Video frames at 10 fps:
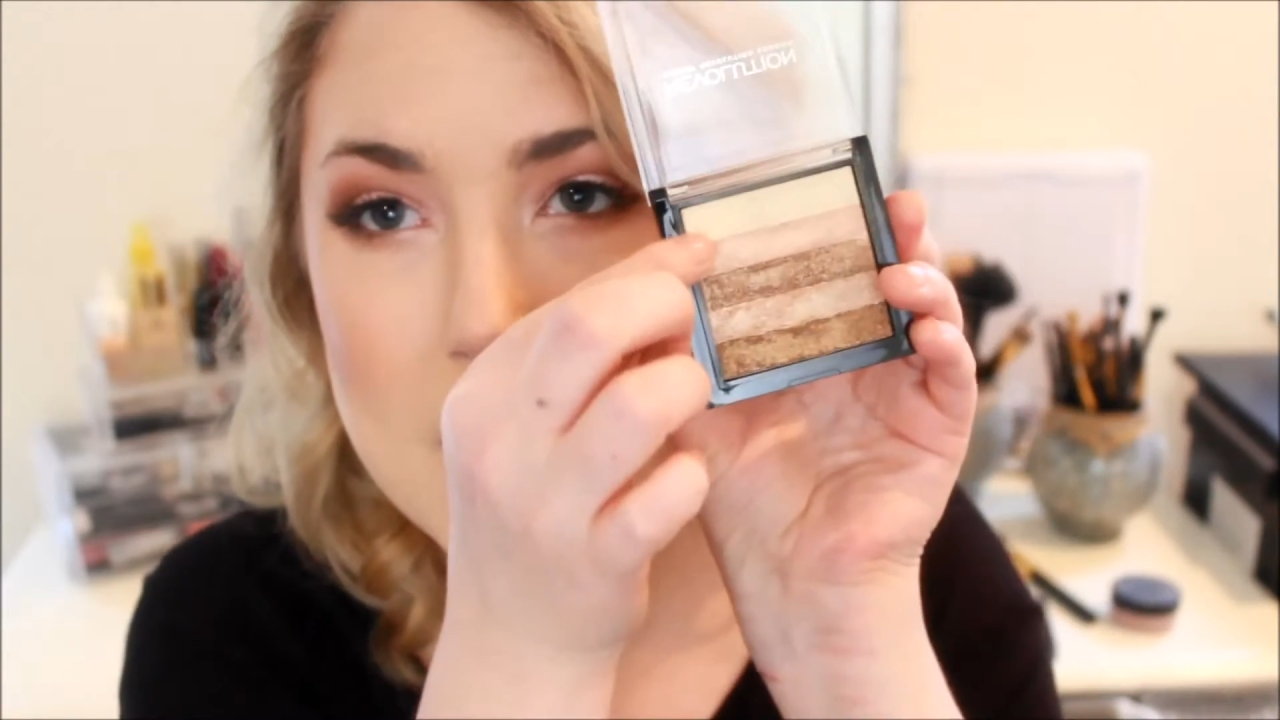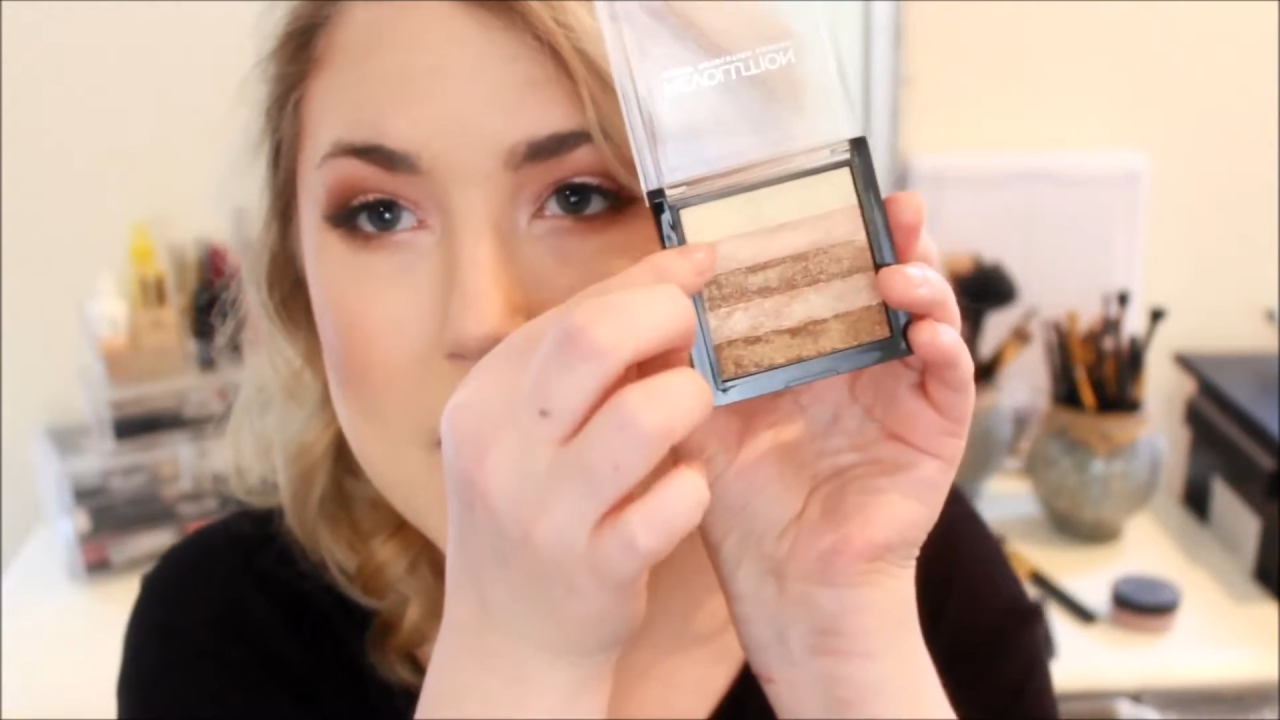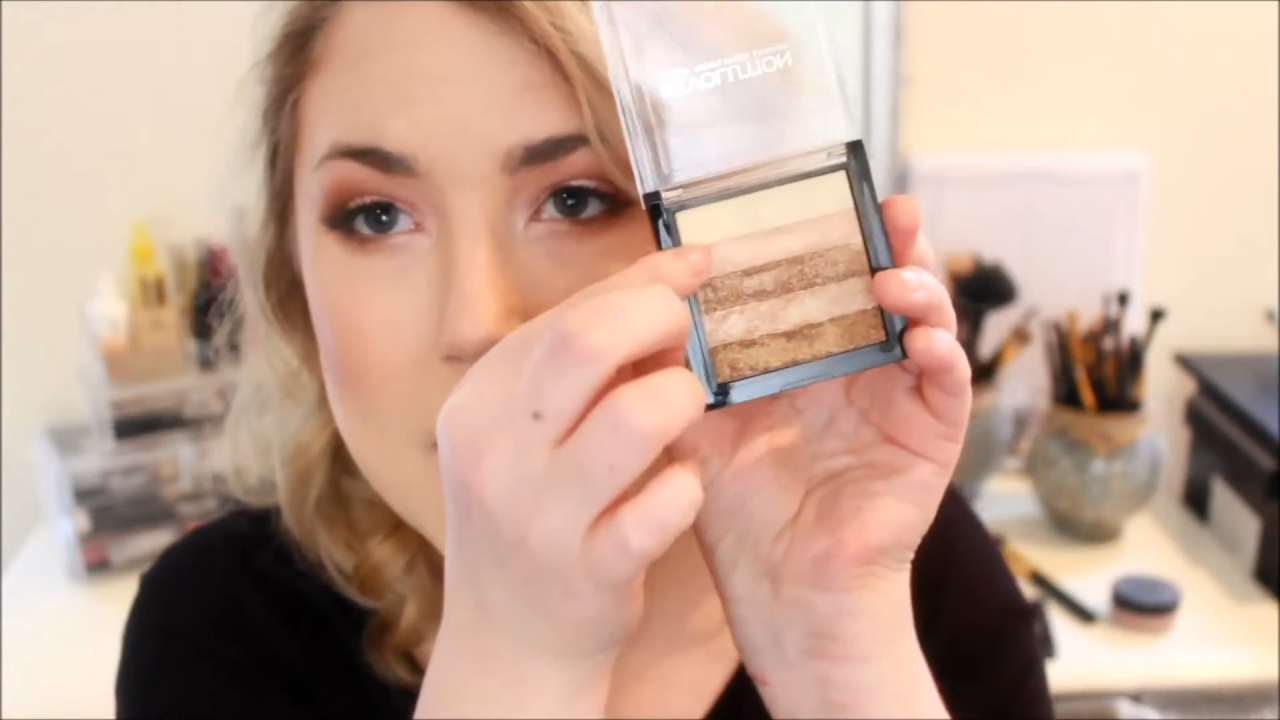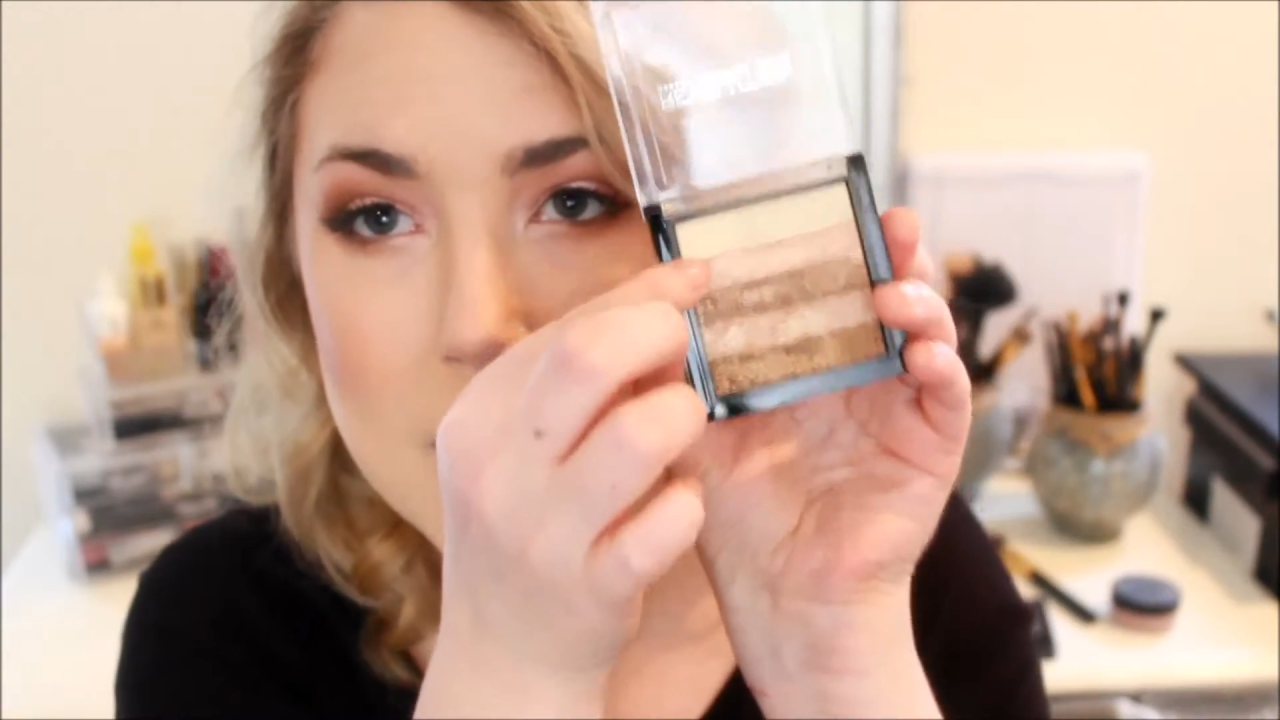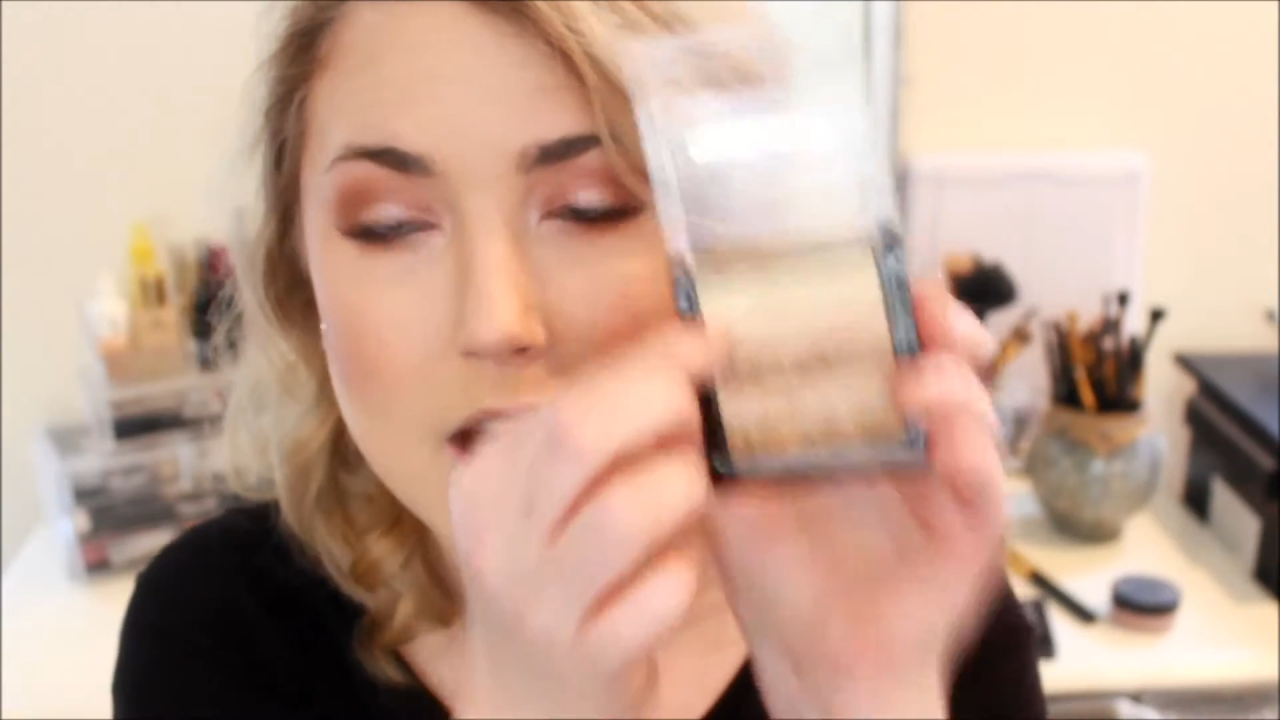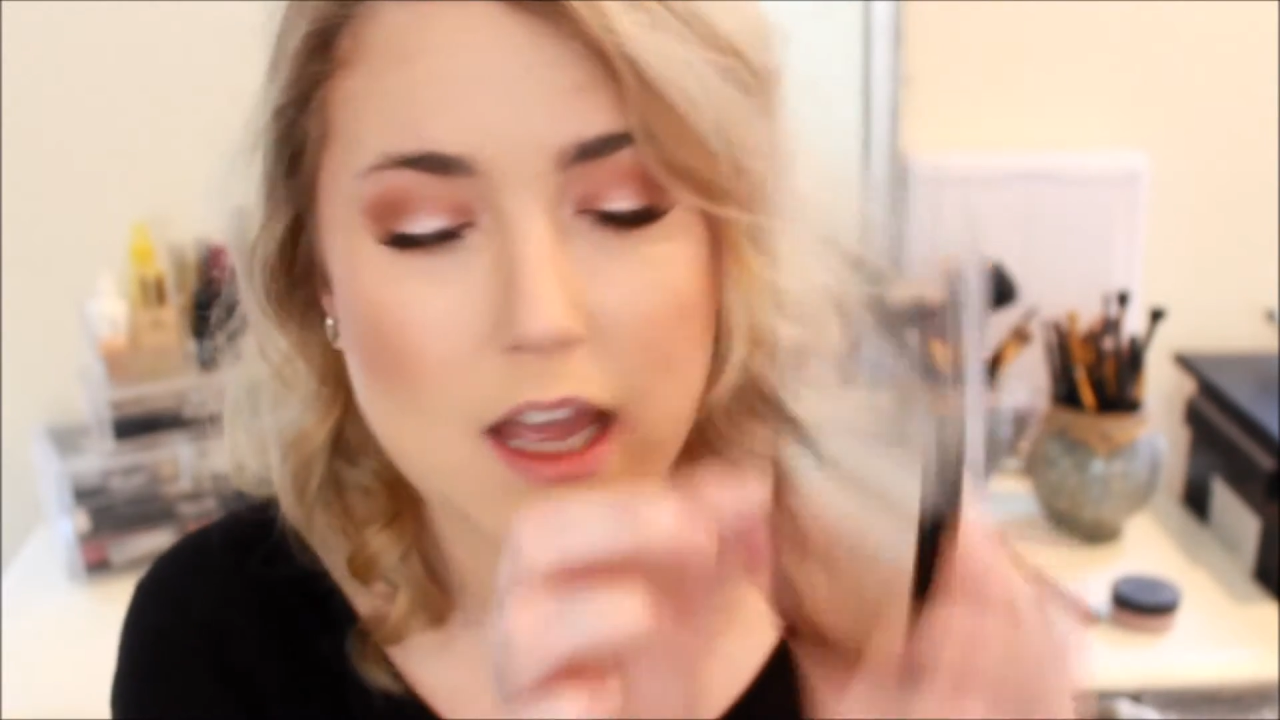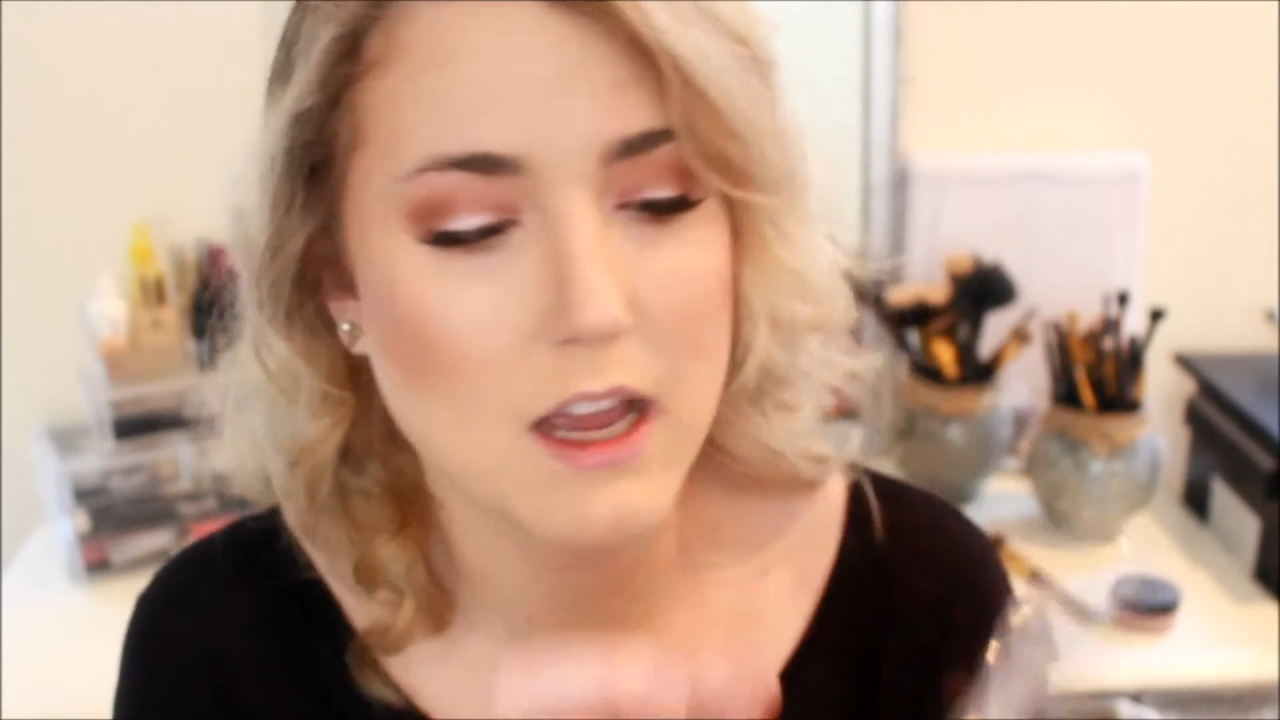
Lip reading: pink,